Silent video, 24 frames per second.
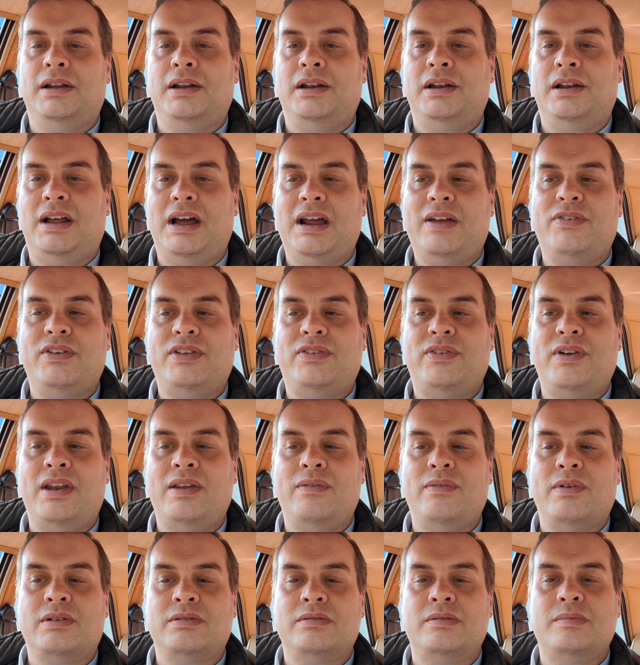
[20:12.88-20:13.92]
like this
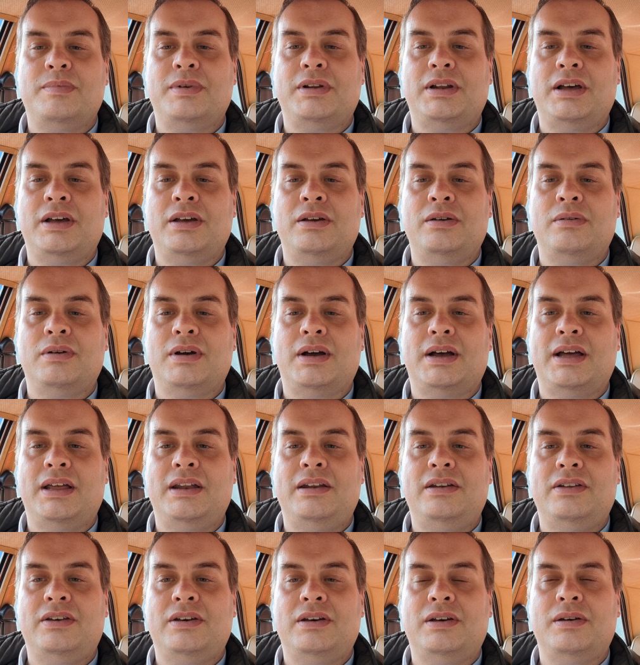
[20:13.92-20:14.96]
video, leave a comment below,
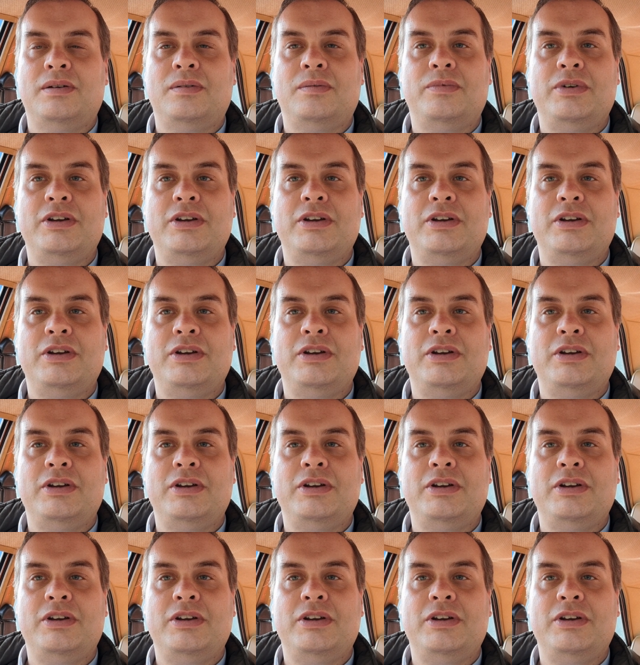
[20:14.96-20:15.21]
and uh,